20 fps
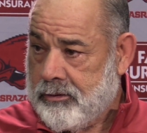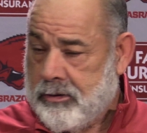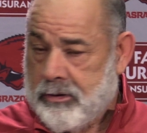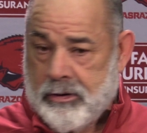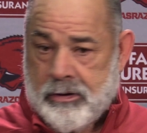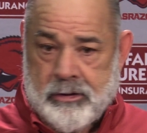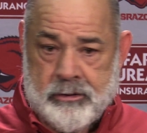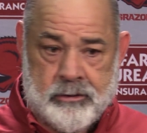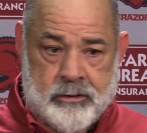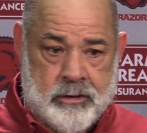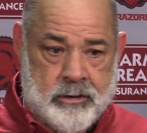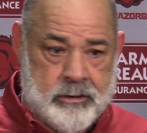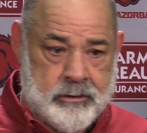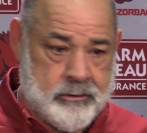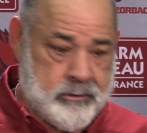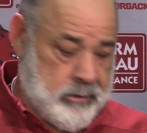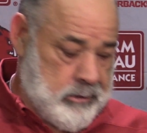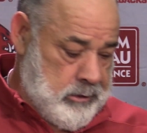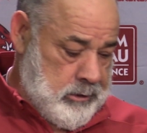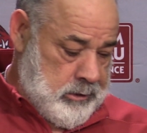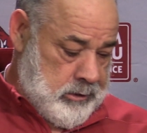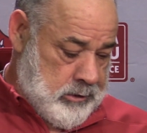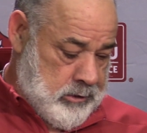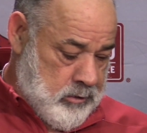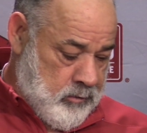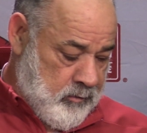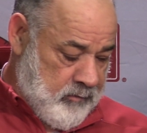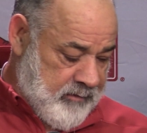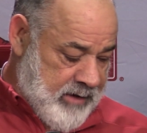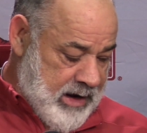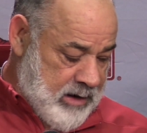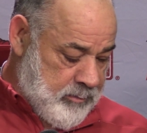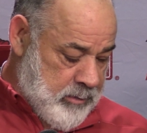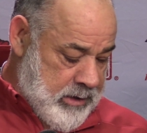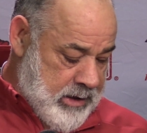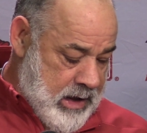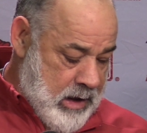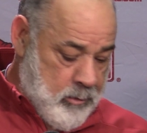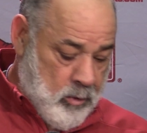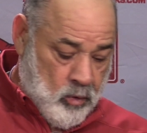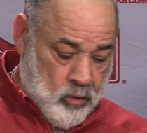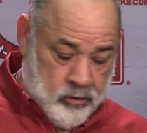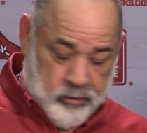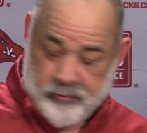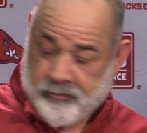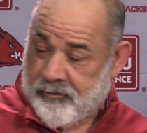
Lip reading: you, and you know, we've got to be able to